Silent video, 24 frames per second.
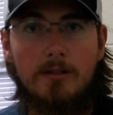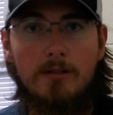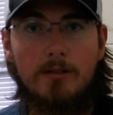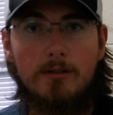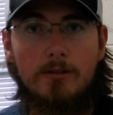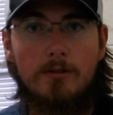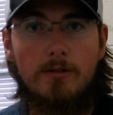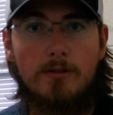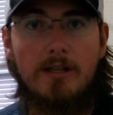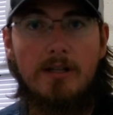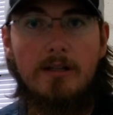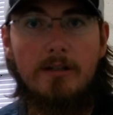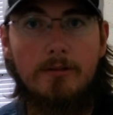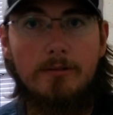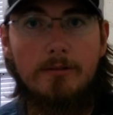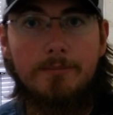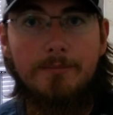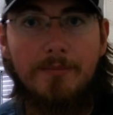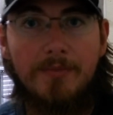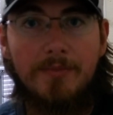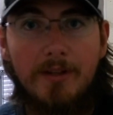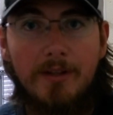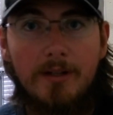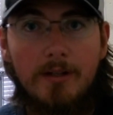So now,
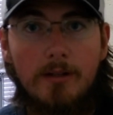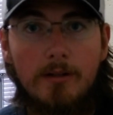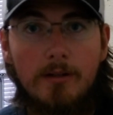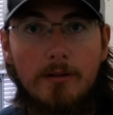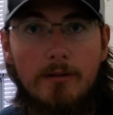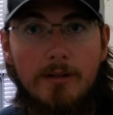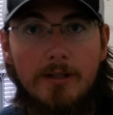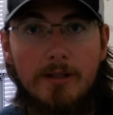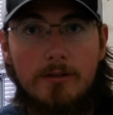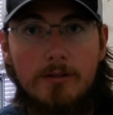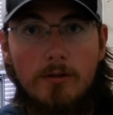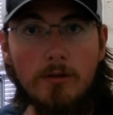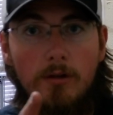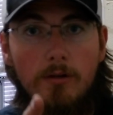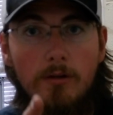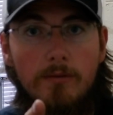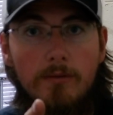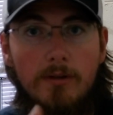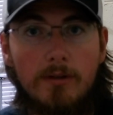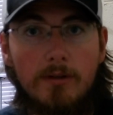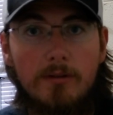let's go over